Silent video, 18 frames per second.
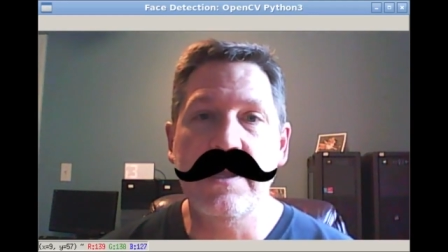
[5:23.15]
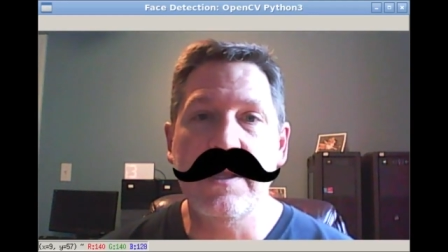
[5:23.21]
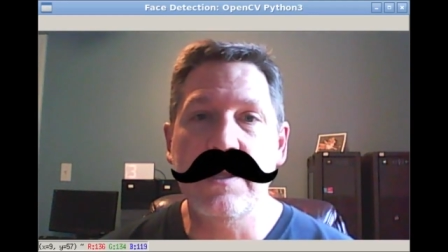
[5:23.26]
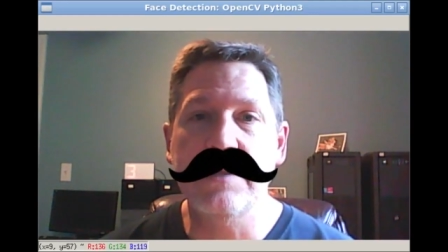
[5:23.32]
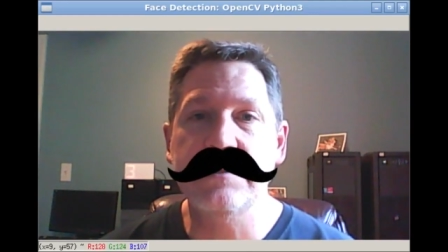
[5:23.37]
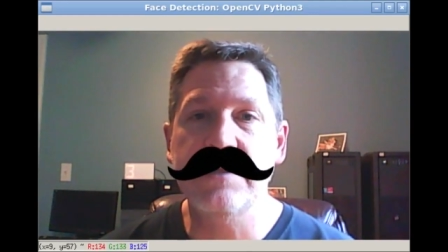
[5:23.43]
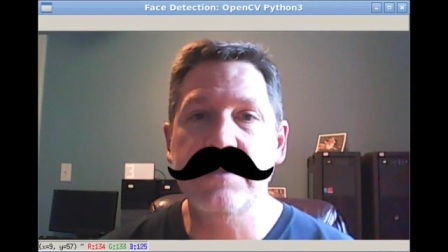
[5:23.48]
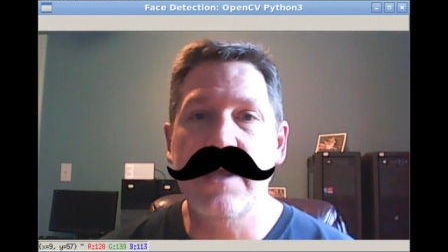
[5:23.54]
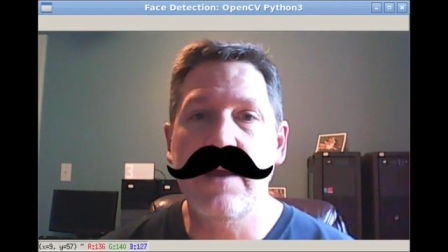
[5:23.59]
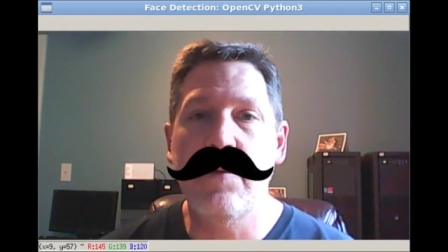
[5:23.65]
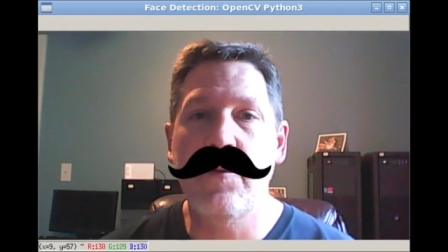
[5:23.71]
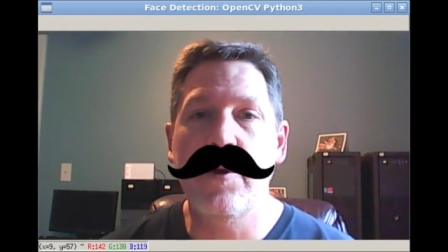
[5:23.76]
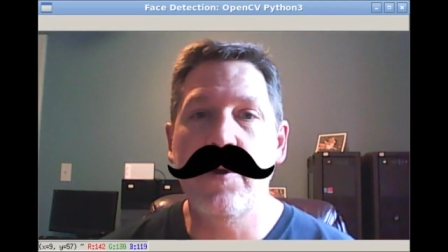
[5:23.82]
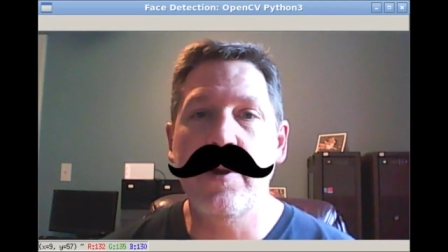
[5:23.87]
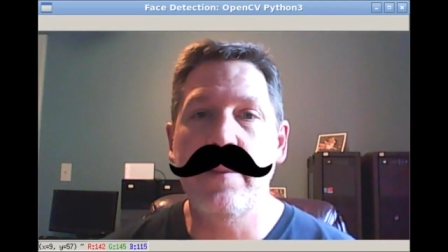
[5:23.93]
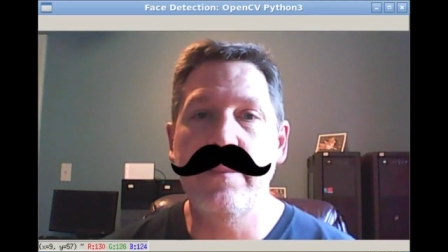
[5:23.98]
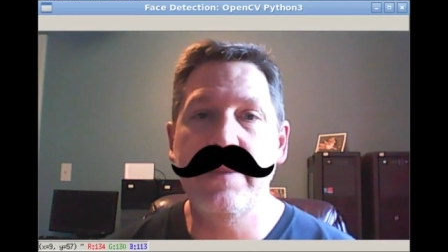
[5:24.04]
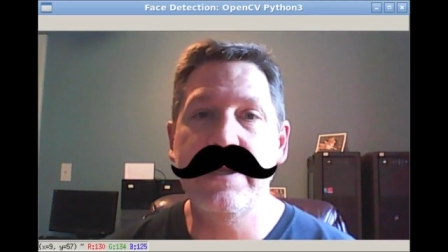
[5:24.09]
Let's say I want
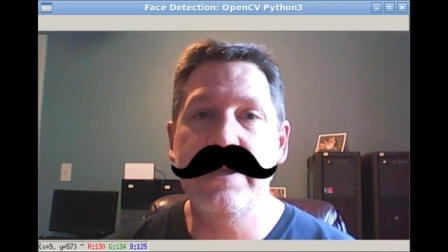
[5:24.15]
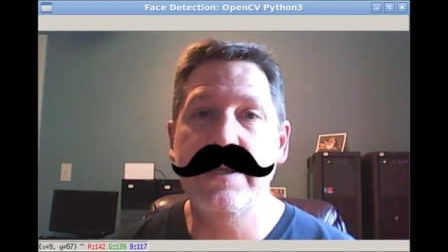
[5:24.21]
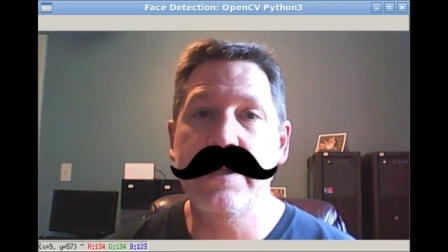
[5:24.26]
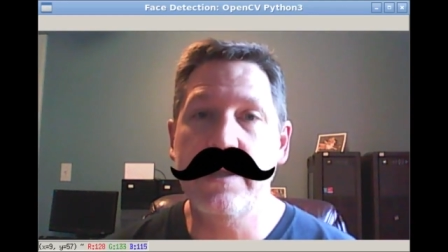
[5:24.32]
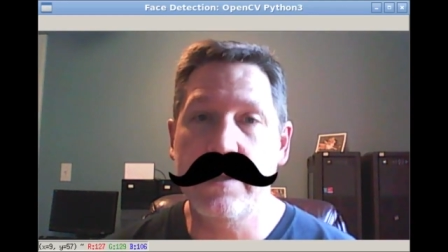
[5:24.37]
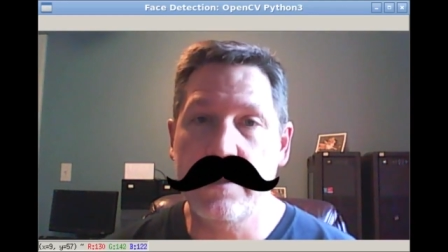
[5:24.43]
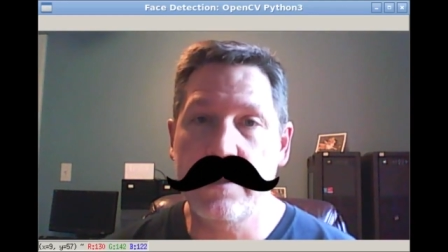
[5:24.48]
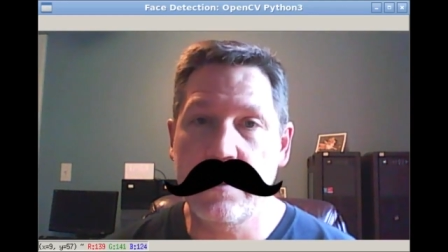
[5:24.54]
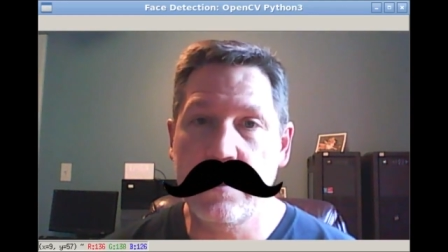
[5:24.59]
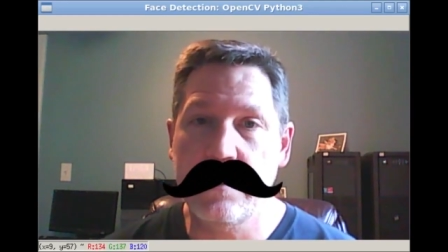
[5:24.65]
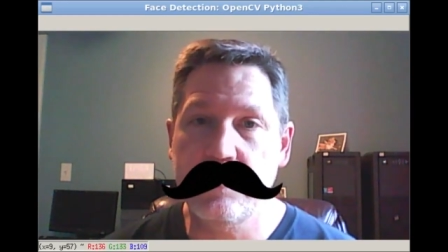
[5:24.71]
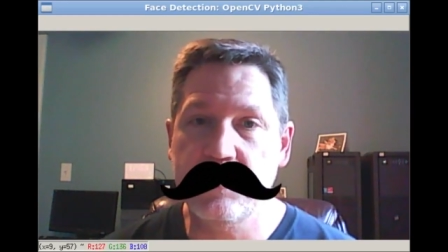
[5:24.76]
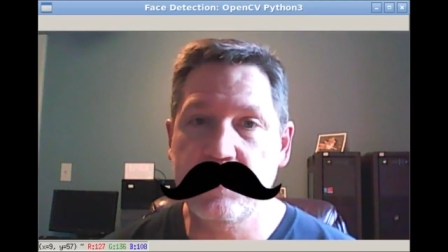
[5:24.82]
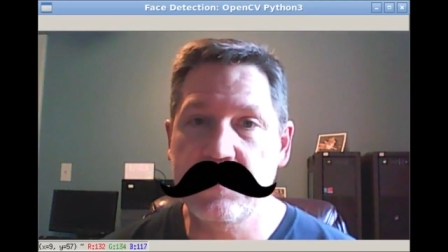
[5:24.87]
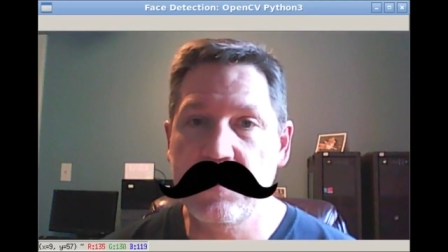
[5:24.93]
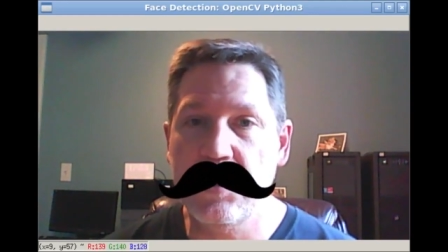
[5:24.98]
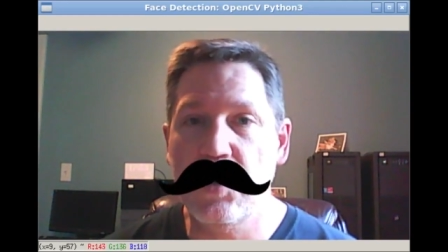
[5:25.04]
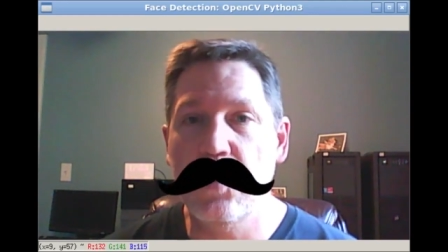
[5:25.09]
to be anonymous. I
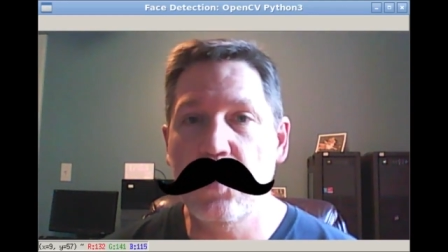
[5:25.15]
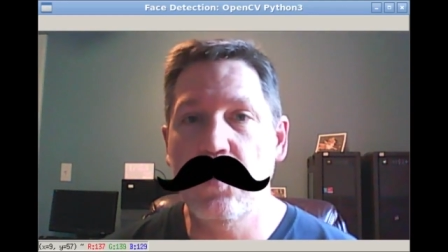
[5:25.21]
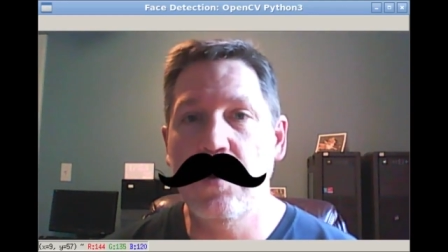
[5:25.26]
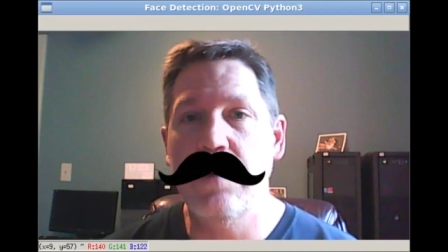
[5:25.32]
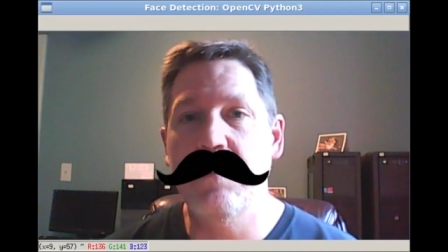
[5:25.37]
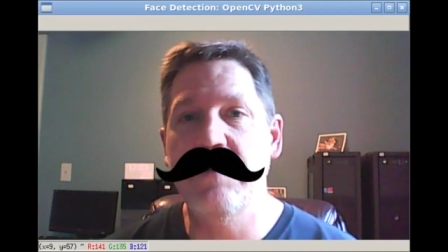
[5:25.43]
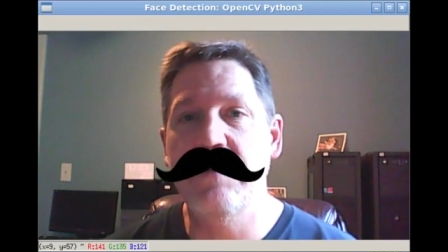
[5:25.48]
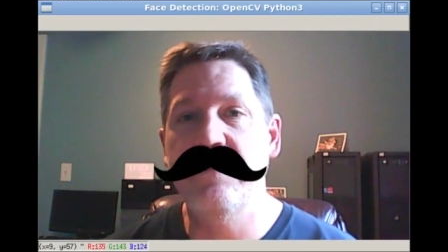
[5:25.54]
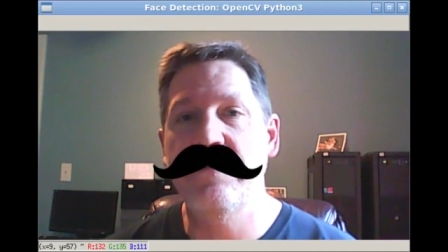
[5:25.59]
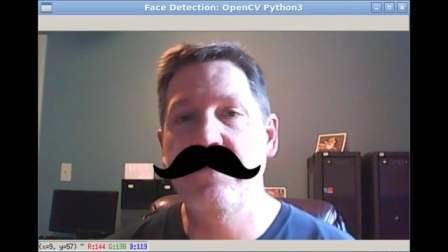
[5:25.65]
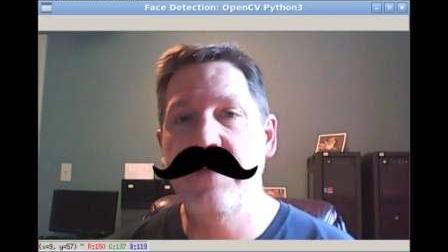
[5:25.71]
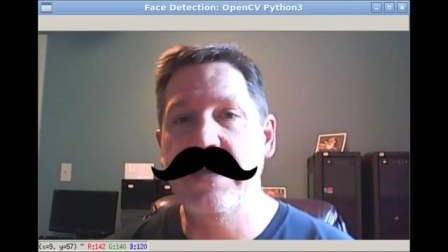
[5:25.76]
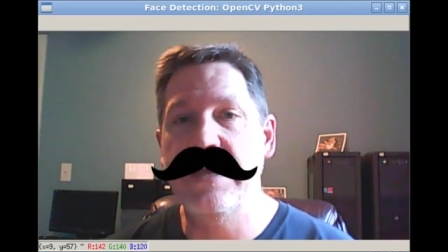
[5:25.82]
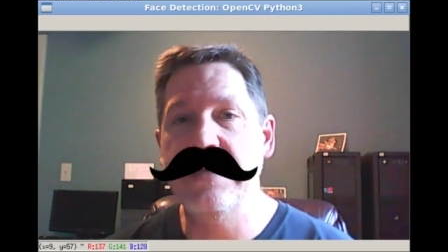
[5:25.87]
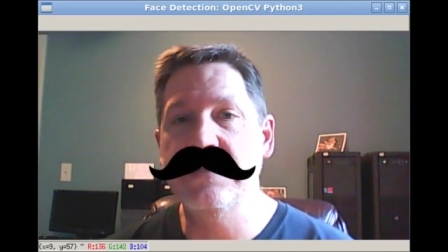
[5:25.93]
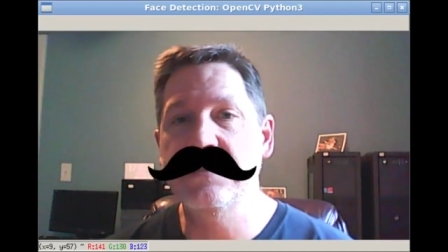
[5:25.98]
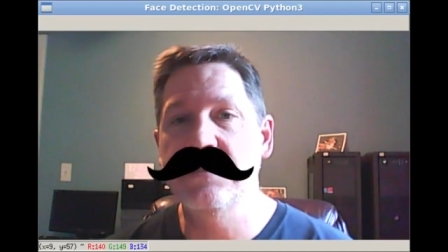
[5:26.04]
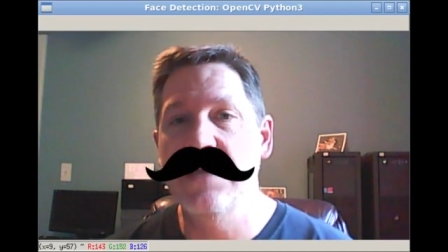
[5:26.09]
don't want my
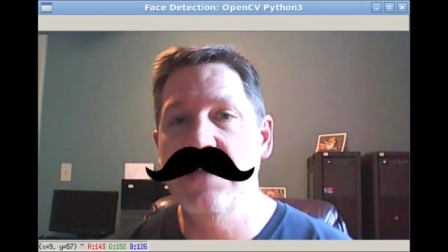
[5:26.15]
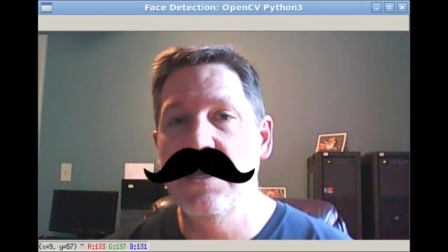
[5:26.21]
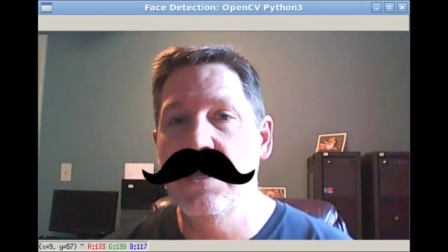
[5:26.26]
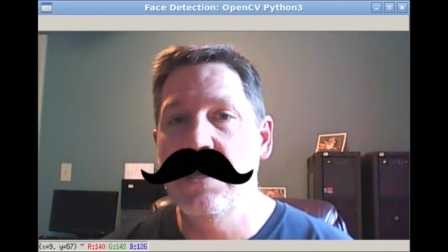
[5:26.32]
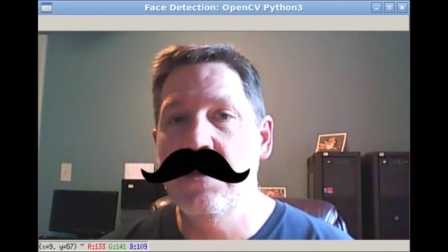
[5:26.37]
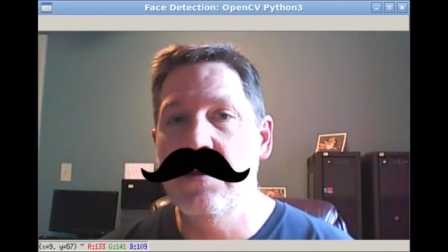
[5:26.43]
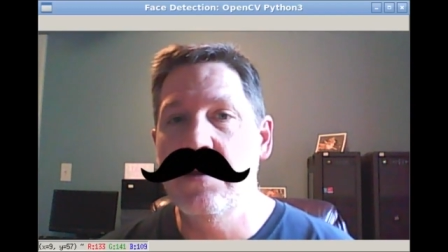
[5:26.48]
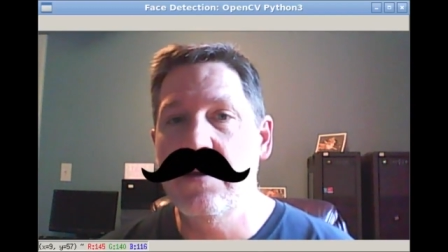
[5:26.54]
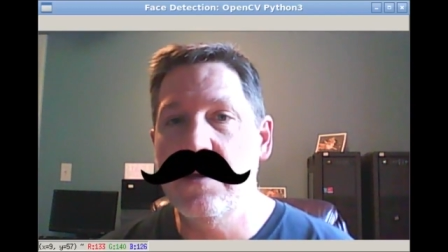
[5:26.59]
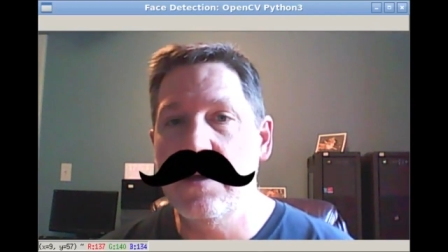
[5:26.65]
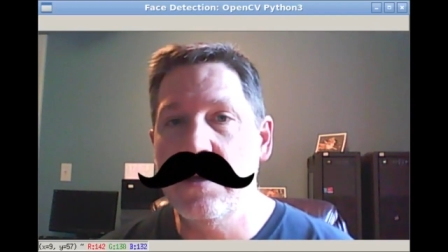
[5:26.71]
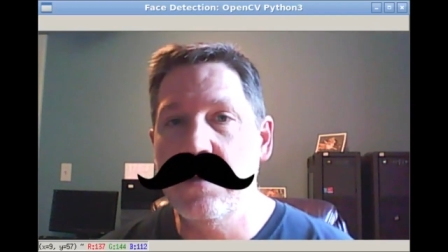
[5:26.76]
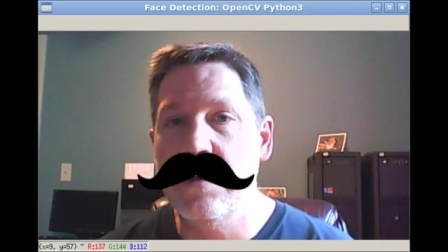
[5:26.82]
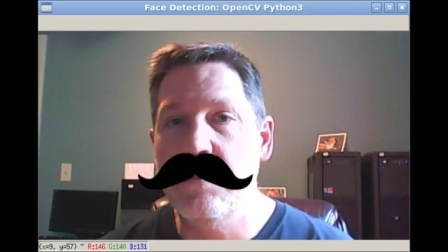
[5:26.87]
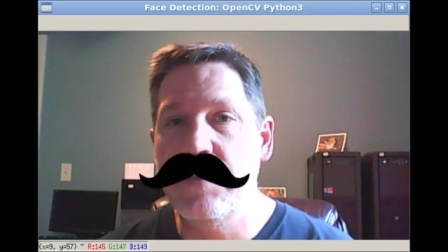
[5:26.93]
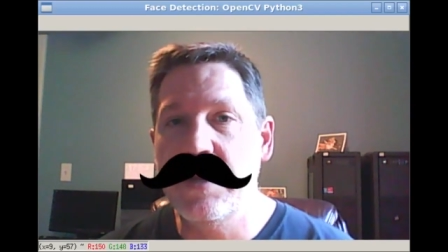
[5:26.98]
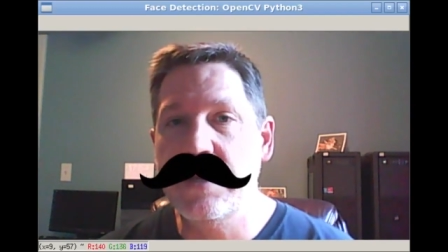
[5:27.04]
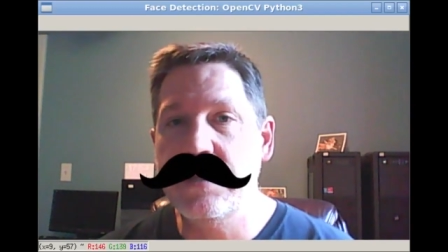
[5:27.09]
face uh,
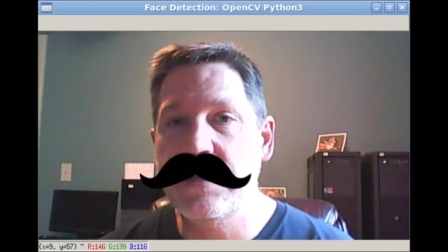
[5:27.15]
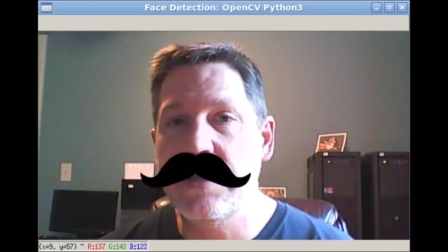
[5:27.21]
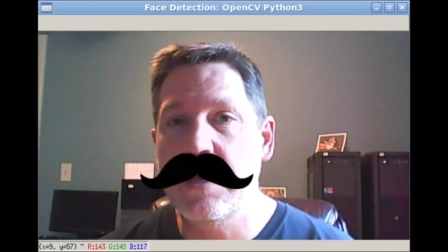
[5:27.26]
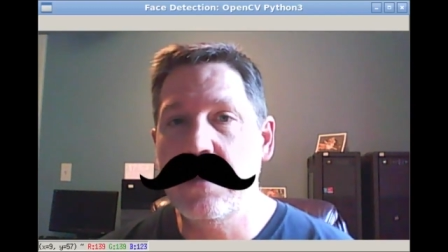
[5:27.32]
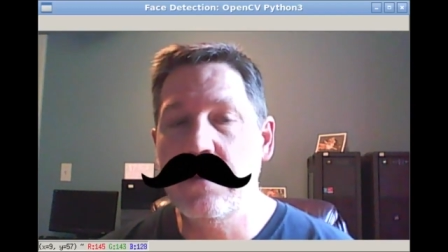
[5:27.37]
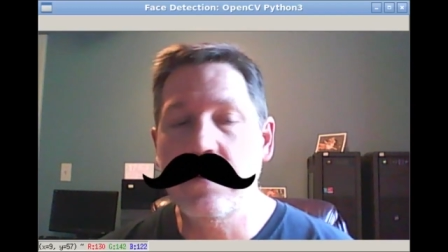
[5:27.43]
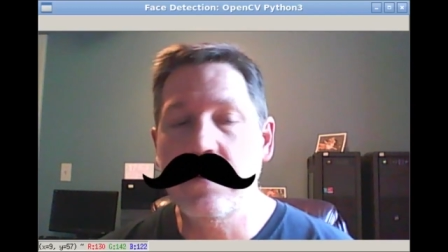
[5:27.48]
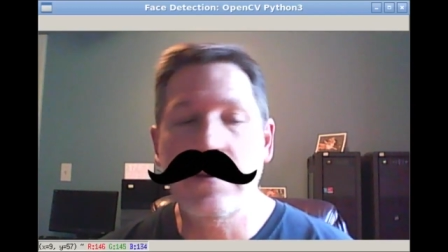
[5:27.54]
picked out.